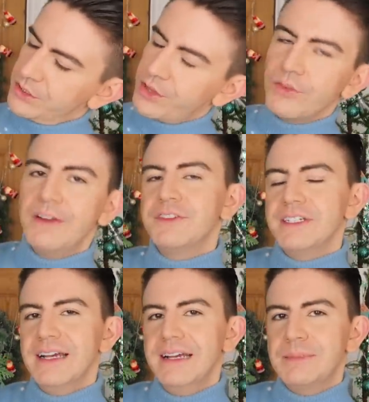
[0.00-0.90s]
was
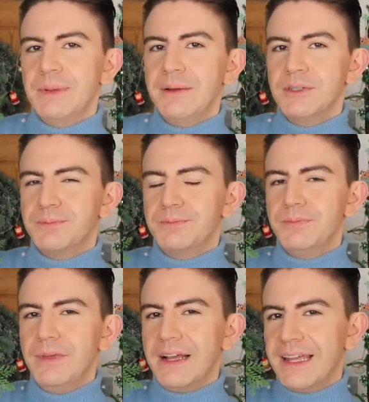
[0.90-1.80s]
thrifted, but it was
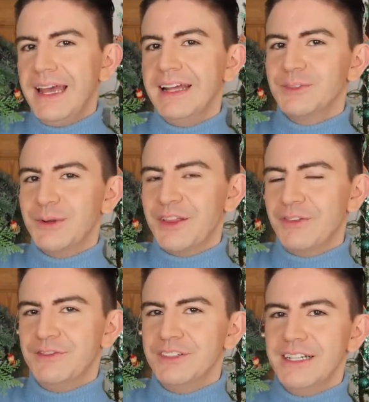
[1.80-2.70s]
a kit when I
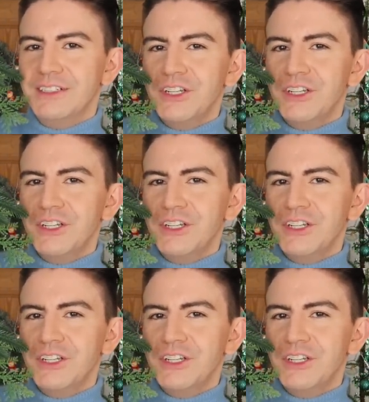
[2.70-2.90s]
thrifted it.